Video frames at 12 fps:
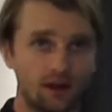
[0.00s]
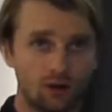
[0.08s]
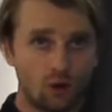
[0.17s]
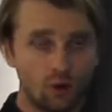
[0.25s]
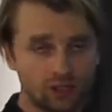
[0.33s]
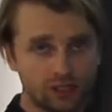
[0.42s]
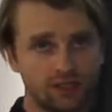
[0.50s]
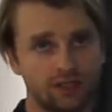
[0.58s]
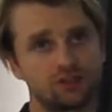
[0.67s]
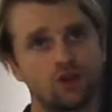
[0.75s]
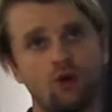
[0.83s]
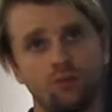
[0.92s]
Now, a
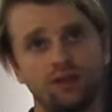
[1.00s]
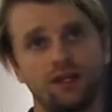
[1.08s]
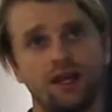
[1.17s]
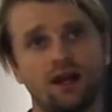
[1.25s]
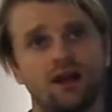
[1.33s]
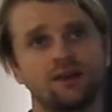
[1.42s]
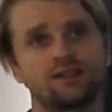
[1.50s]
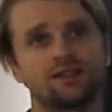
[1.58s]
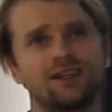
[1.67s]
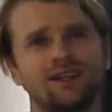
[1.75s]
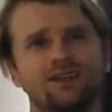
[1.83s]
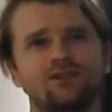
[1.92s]
question that is commonly
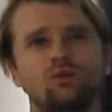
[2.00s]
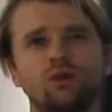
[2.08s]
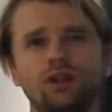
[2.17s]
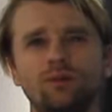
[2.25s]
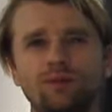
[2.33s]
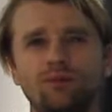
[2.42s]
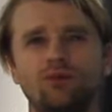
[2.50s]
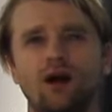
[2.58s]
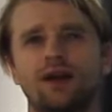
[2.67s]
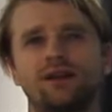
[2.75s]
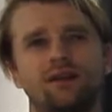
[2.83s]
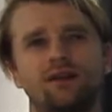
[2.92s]
asked is, will it be
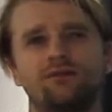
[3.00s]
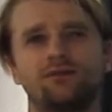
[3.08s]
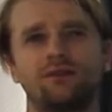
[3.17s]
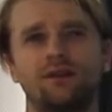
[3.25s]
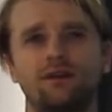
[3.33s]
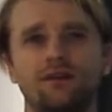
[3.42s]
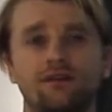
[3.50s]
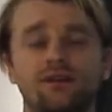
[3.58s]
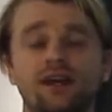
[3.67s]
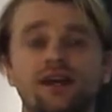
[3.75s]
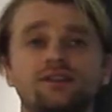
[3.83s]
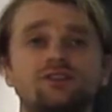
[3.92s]
bright enough?
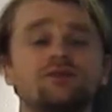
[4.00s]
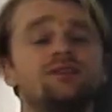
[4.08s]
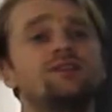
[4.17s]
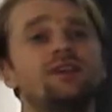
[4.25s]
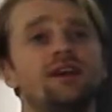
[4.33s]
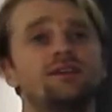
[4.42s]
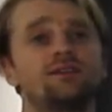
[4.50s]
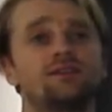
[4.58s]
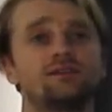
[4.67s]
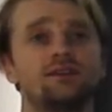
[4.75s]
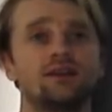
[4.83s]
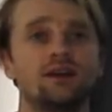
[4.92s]
The answer is
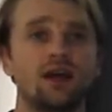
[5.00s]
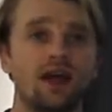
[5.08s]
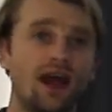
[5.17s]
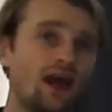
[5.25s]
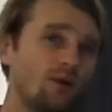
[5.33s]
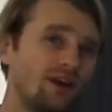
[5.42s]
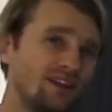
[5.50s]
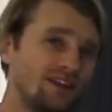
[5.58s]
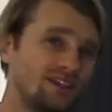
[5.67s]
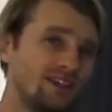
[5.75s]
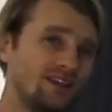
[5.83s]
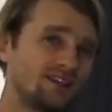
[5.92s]
yes. Our
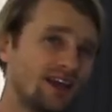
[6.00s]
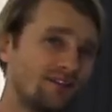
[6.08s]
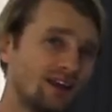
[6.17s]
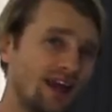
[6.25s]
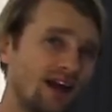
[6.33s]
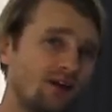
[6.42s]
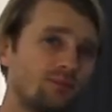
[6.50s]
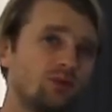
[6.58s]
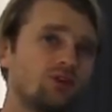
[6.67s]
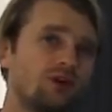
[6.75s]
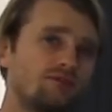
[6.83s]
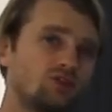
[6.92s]
L E Ds have an
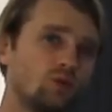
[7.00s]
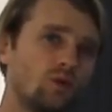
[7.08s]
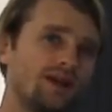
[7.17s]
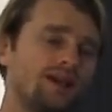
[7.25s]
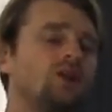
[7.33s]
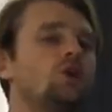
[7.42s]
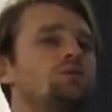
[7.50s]
output of twenty